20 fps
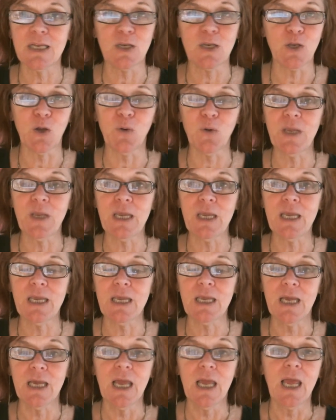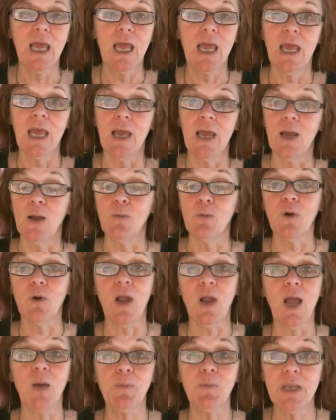no E, and we're
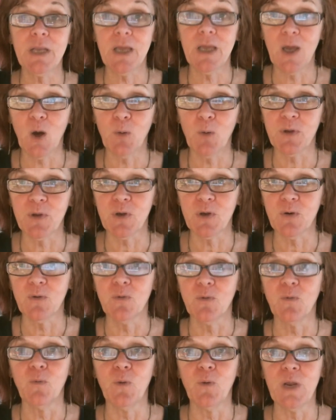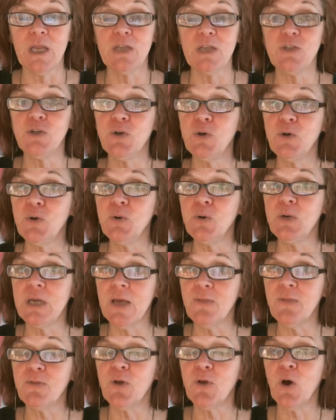happy to help you. We do
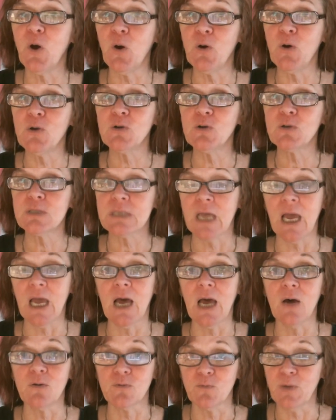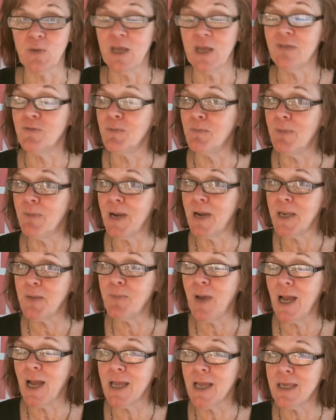get the odors out. We have a
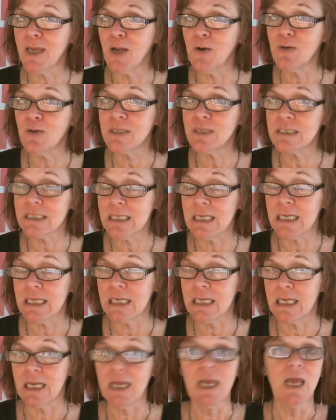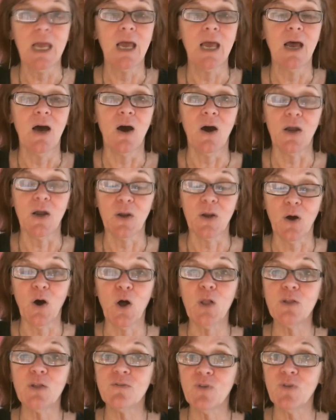money-back guarantee on
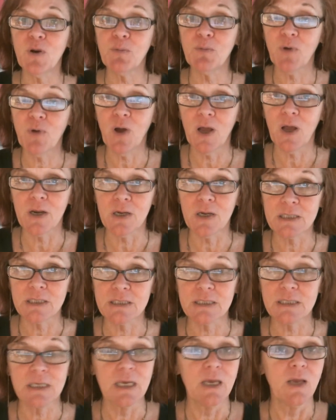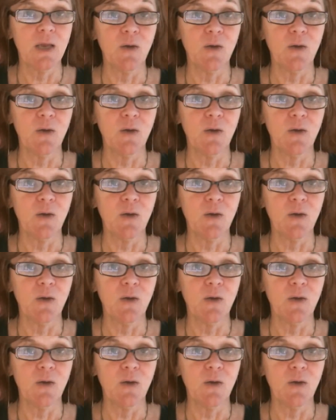all of our products